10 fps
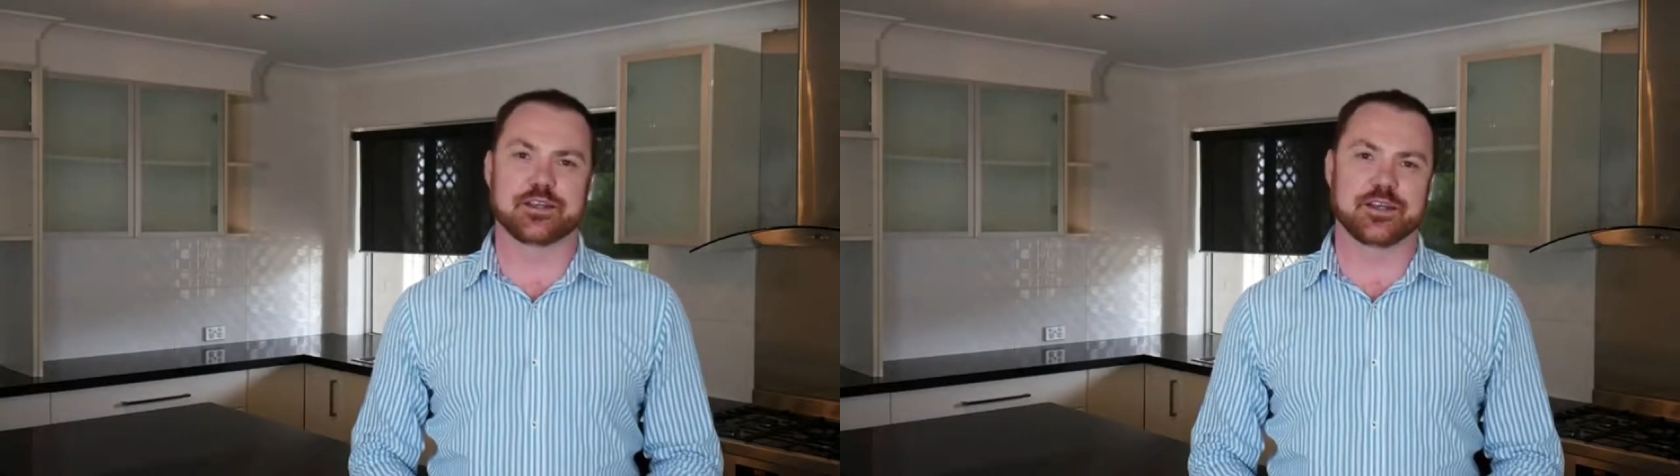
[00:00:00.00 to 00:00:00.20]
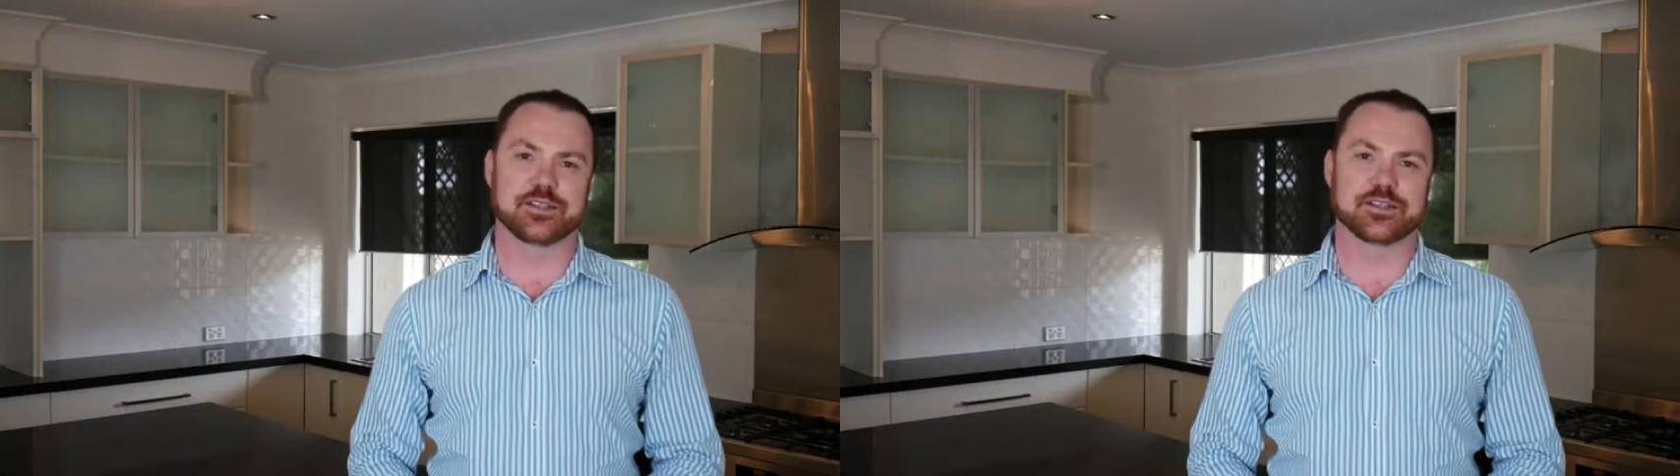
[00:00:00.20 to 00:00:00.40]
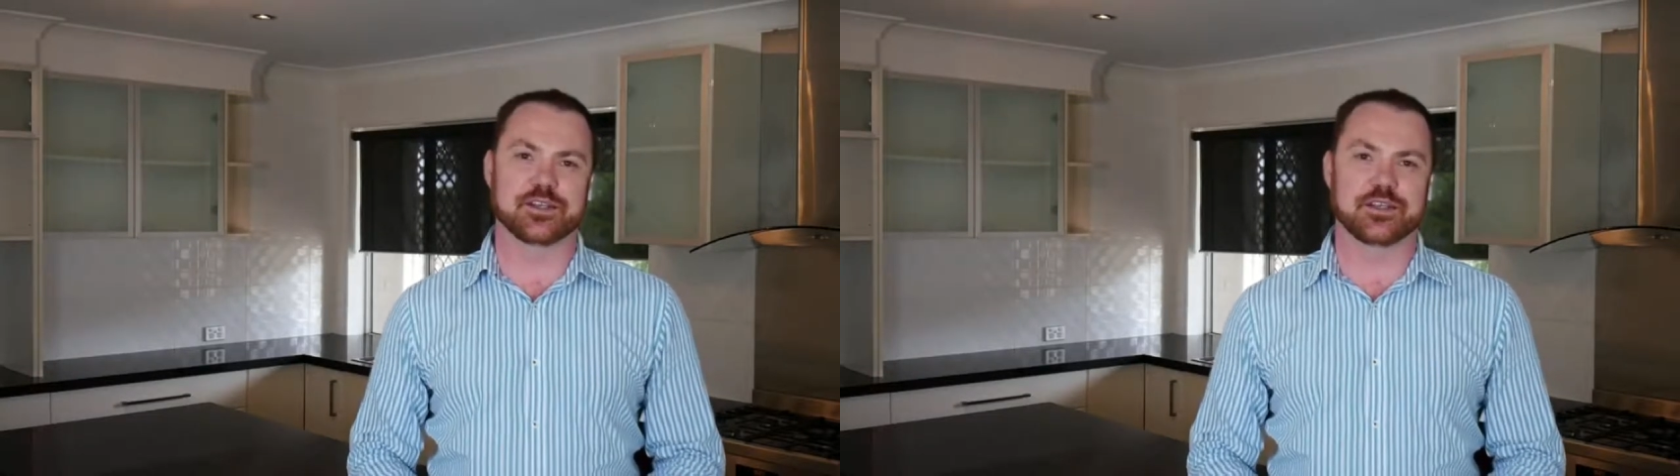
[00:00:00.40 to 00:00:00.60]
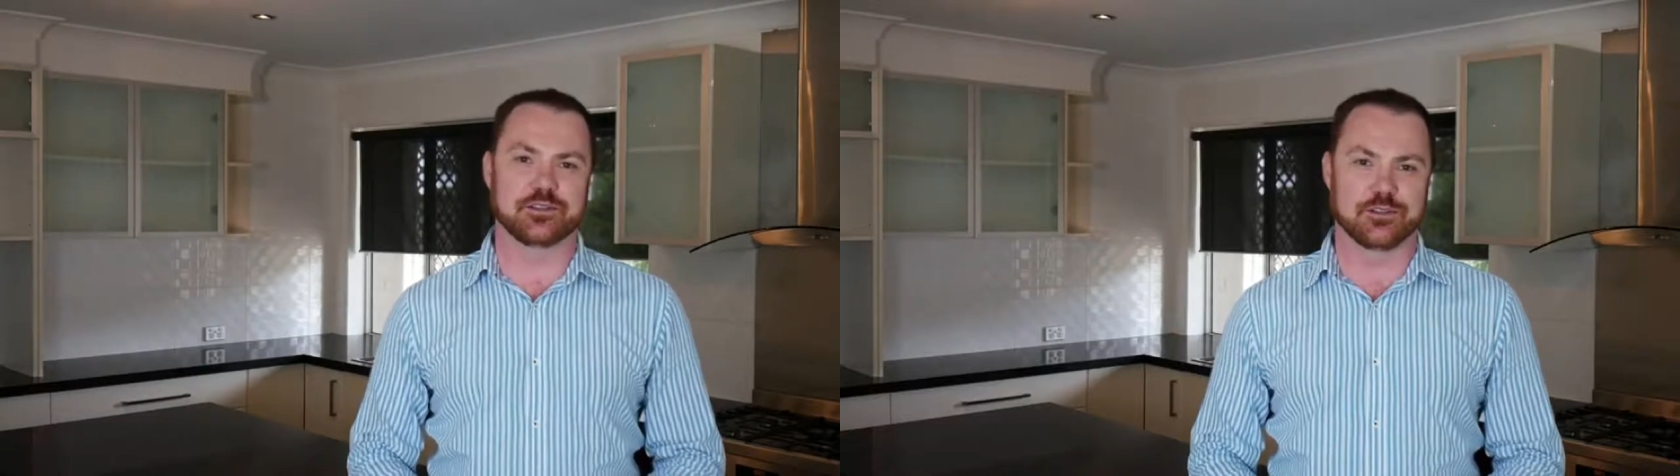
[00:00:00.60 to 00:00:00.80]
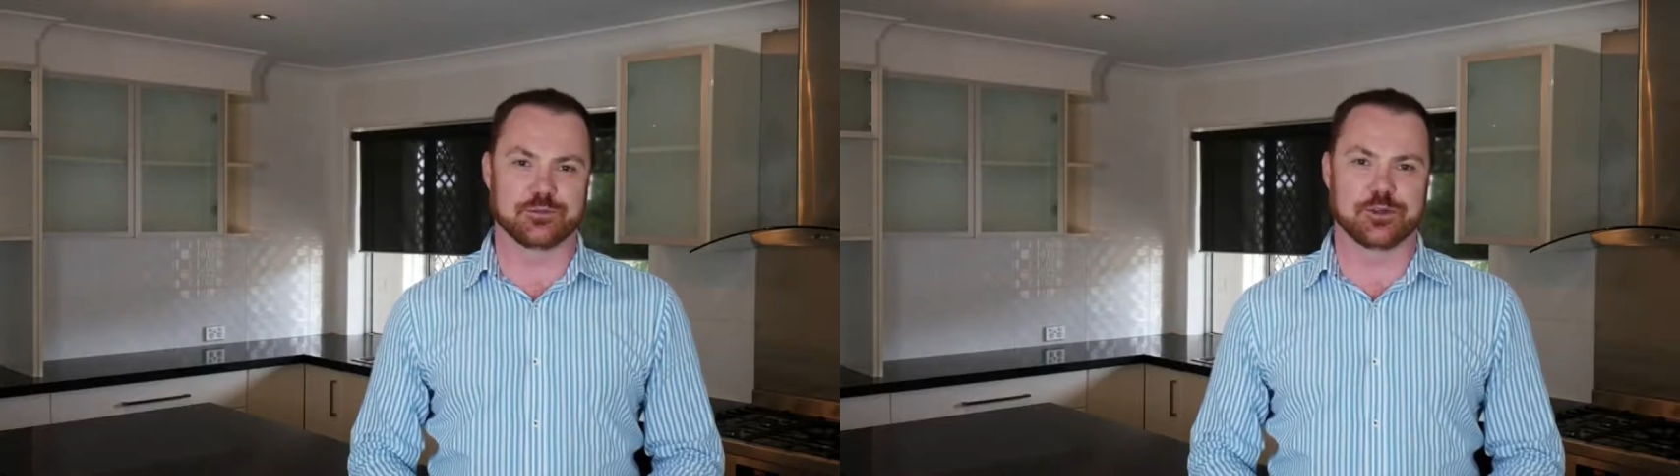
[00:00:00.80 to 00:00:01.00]
headaches in
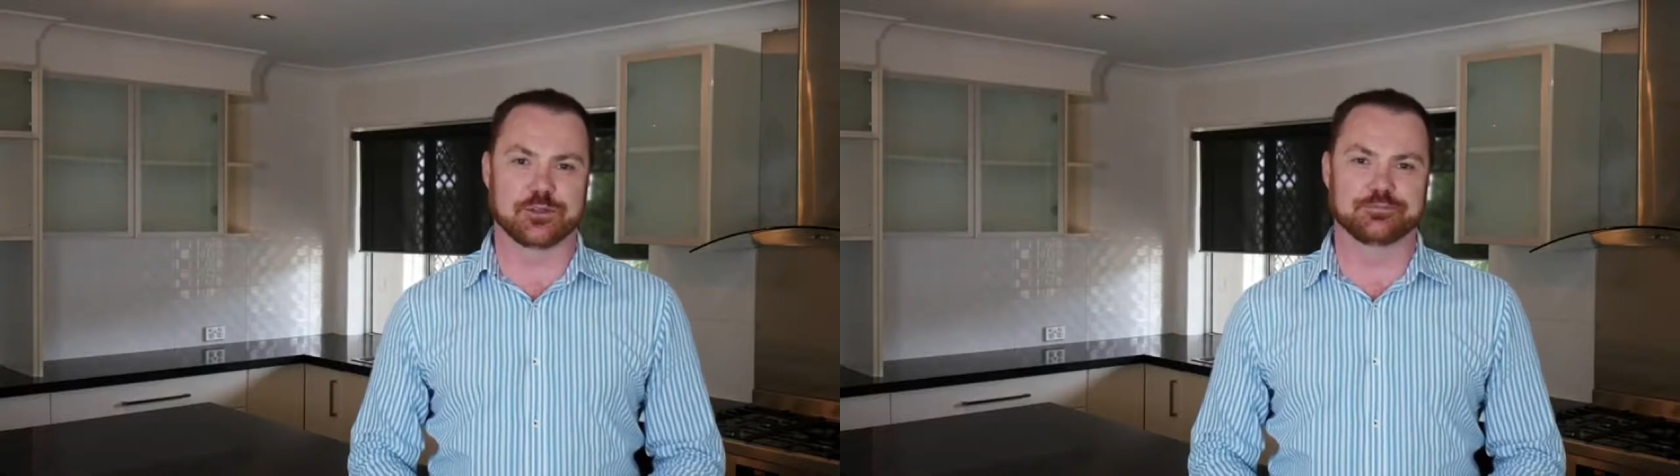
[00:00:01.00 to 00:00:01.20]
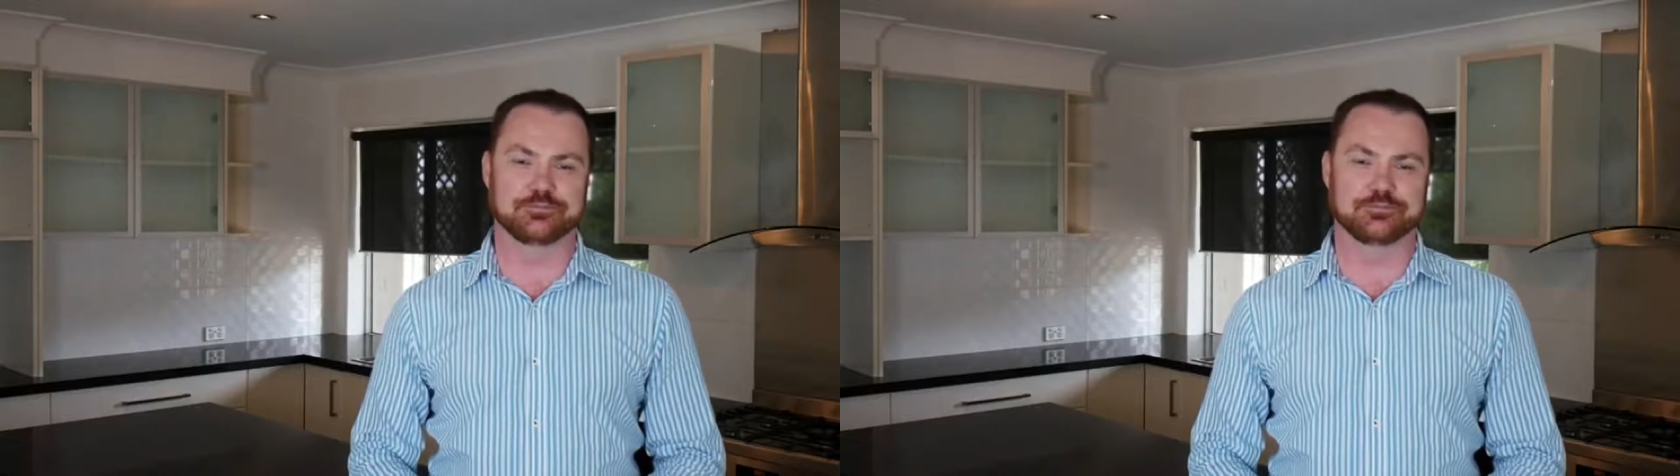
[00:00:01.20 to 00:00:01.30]
the long run.